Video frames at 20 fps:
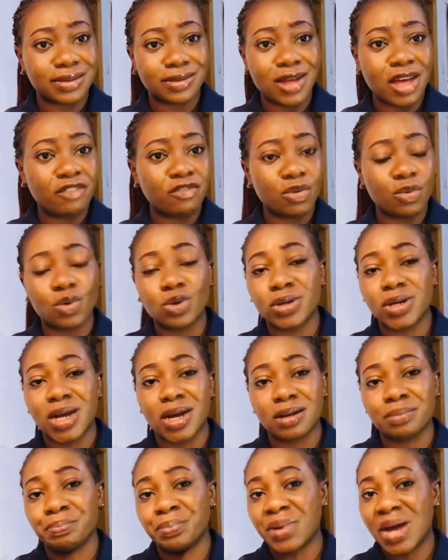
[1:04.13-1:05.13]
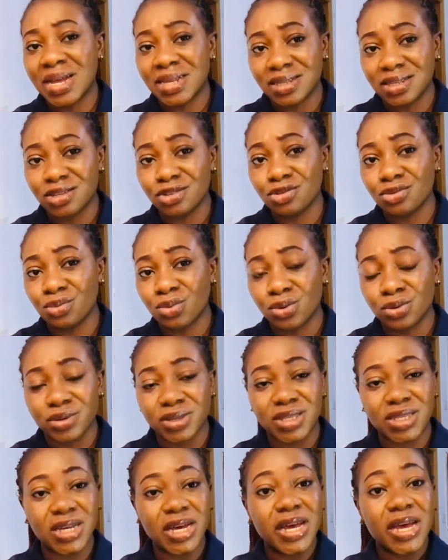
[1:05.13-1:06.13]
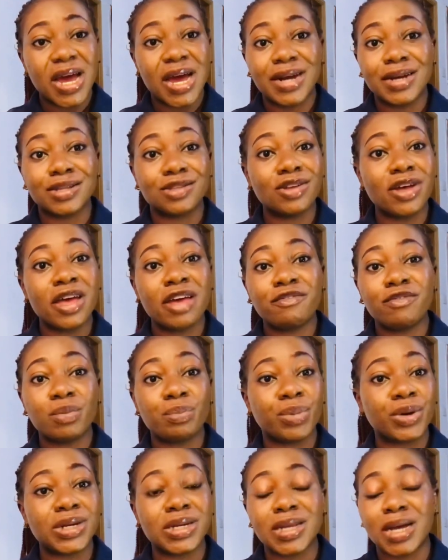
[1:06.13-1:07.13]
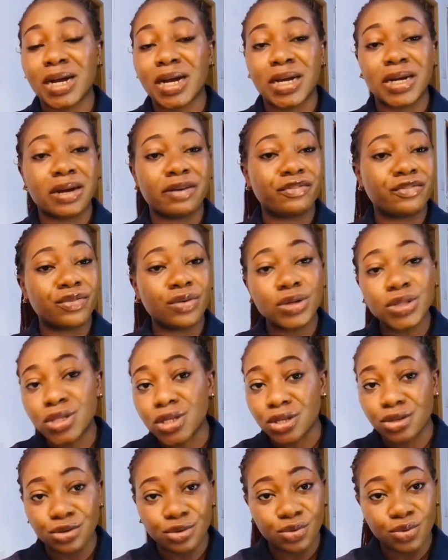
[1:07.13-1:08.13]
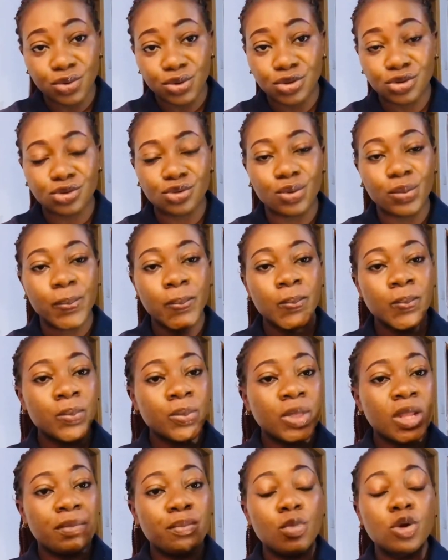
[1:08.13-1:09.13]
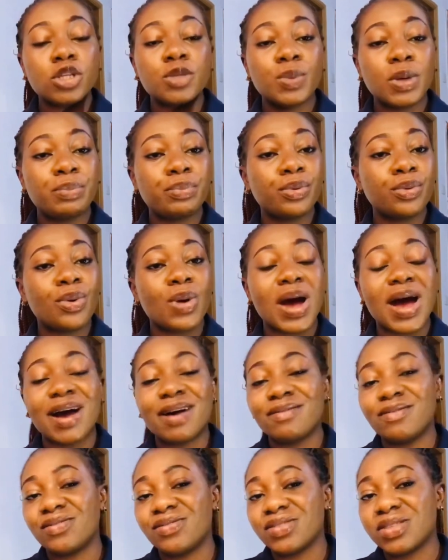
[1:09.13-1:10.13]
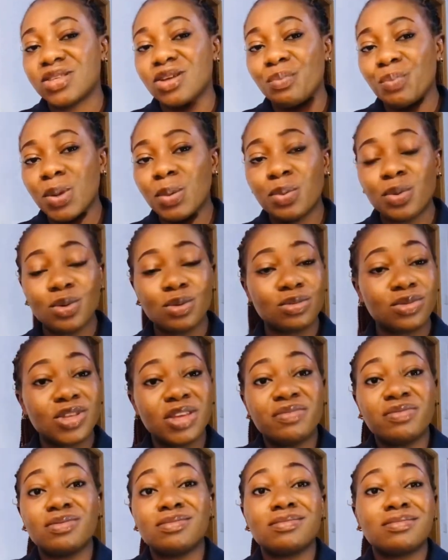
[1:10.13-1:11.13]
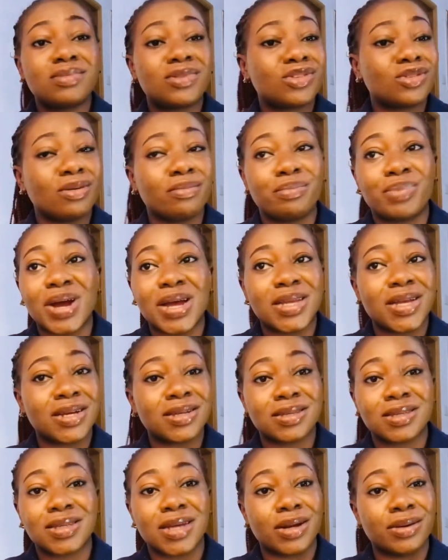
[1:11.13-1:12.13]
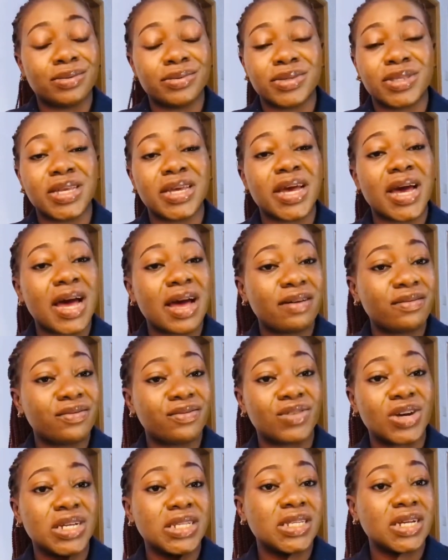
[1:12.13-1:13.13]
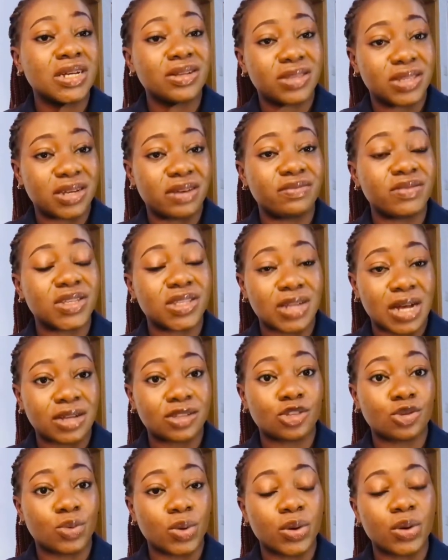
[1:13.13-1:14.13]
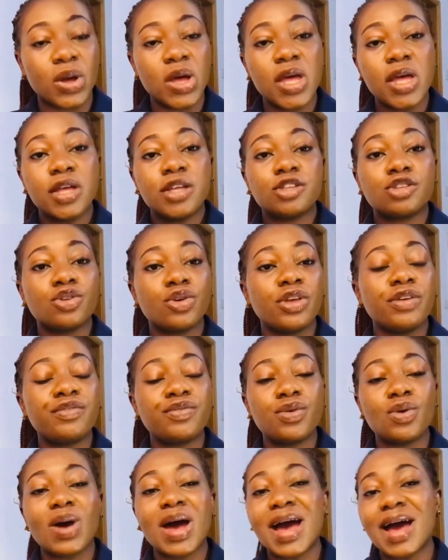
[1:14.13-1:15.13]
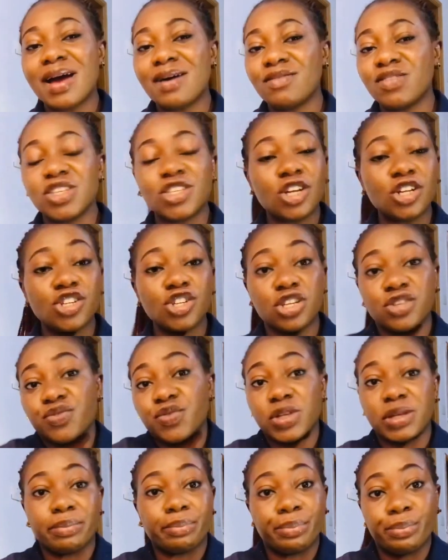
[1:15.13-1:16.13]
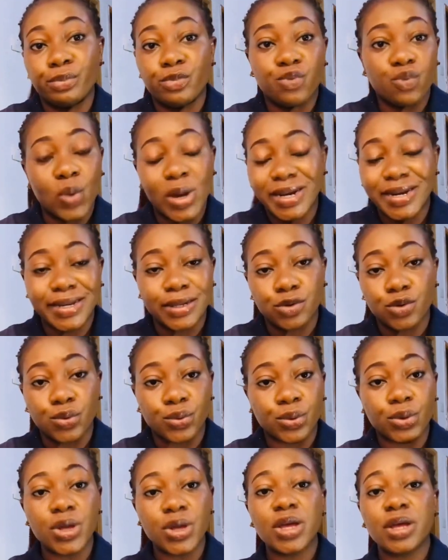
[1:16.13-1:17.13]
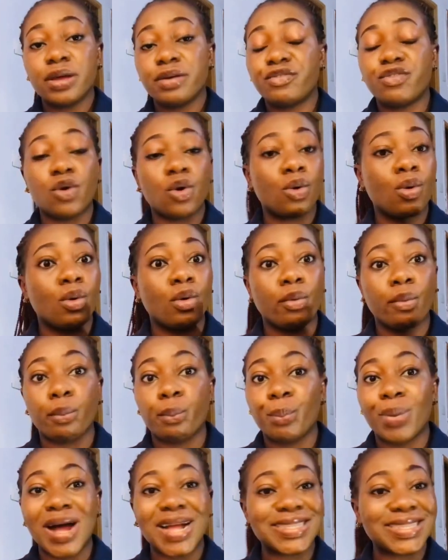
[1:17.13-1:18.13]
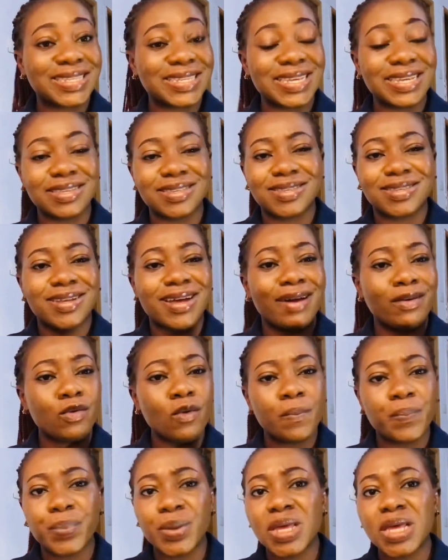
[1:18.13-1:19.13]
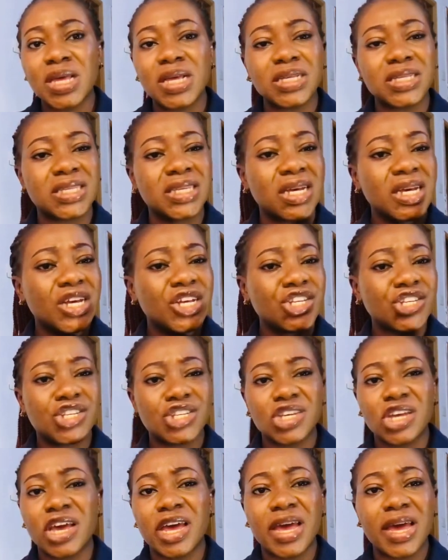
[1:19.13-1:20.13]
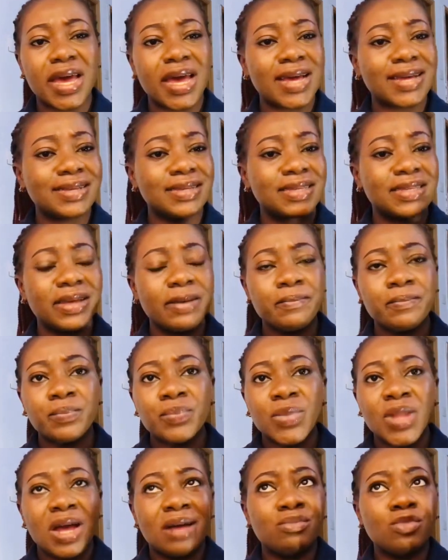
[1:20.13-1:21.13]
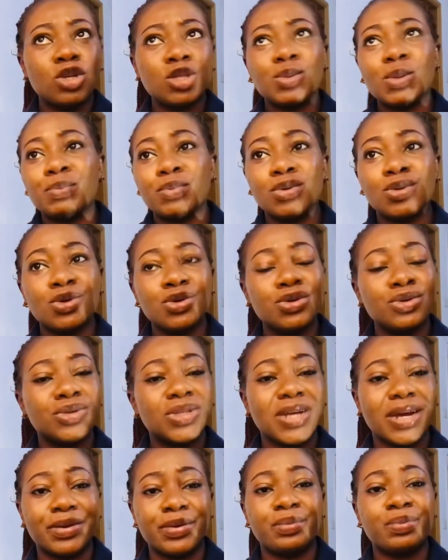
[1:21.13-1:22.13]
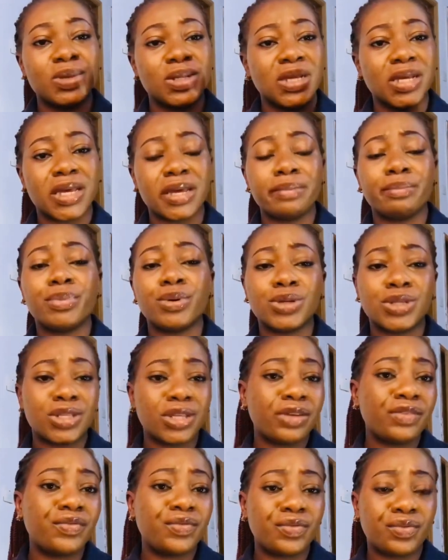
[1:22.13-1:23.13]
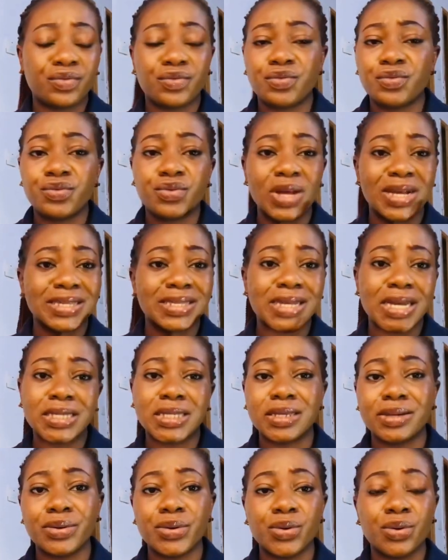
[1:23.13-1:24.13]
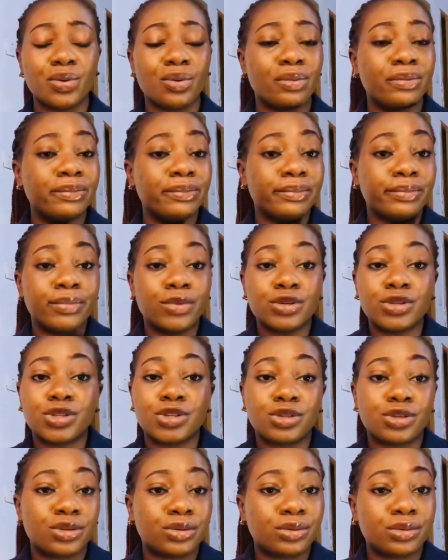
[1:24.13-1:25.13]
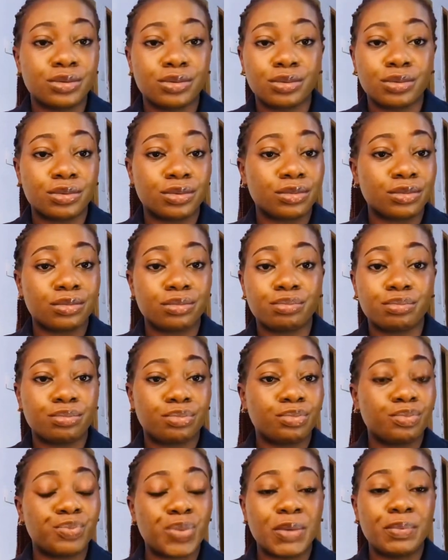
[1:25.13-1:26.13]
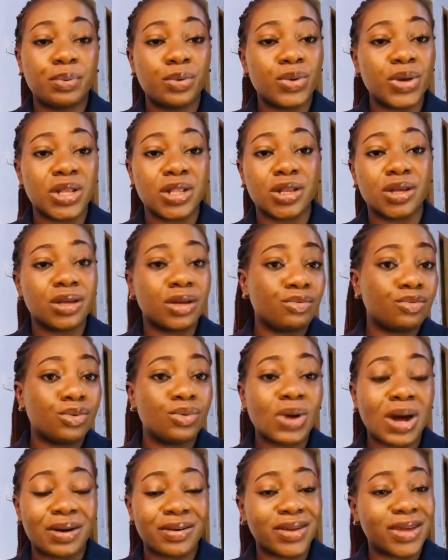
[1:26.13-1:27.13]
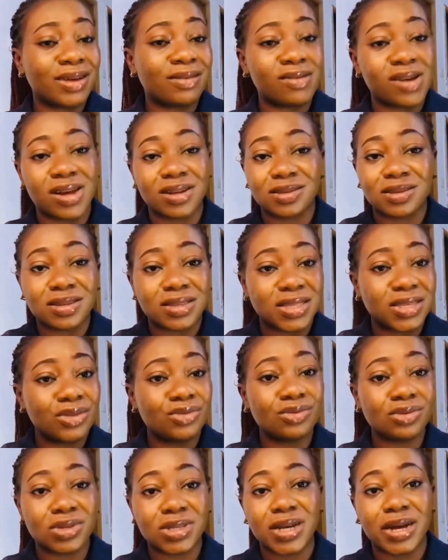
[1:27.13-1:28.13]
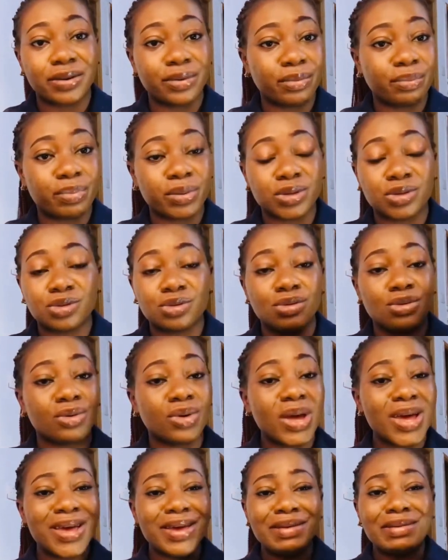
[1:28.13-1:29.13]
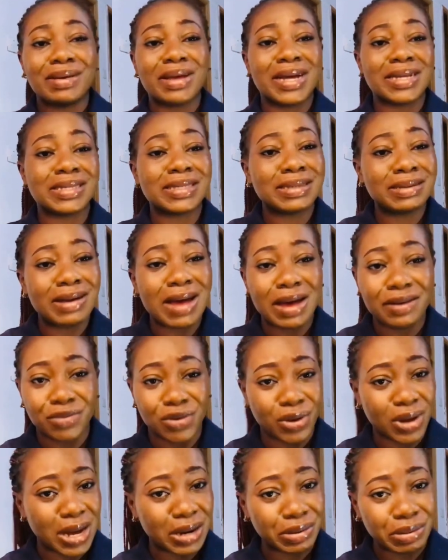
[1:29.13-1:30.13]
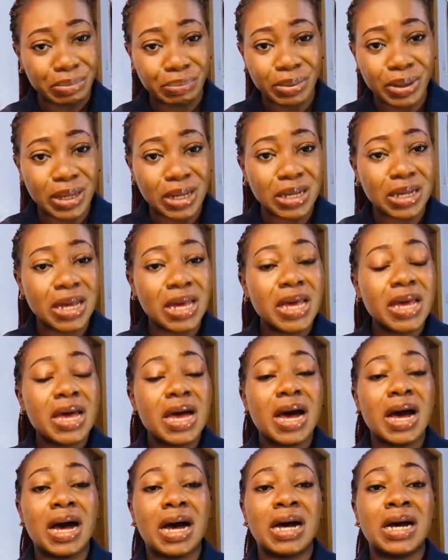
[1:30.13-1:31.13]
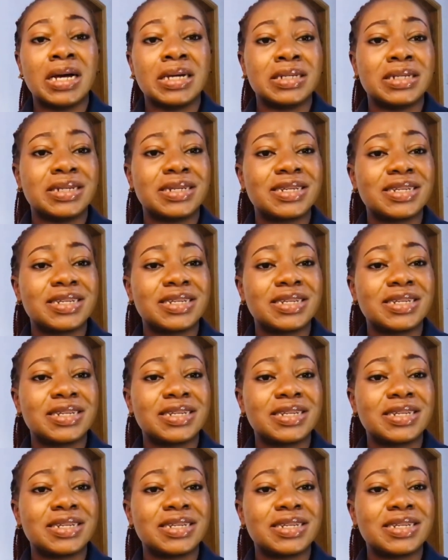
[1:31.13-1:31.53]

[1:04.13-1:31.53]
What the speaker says: not everyone that buys new ones, and it's not everybody that can afford the new ones. So most people have, some people, even some bridal salons, they have rental service as well. So if you have, it's not just for the wedding, no, for parties, canopies, chairs, and most people don't use canopies again. But if you are starting low, most people in the rural areas they still use canopy, so you can still have your canopy and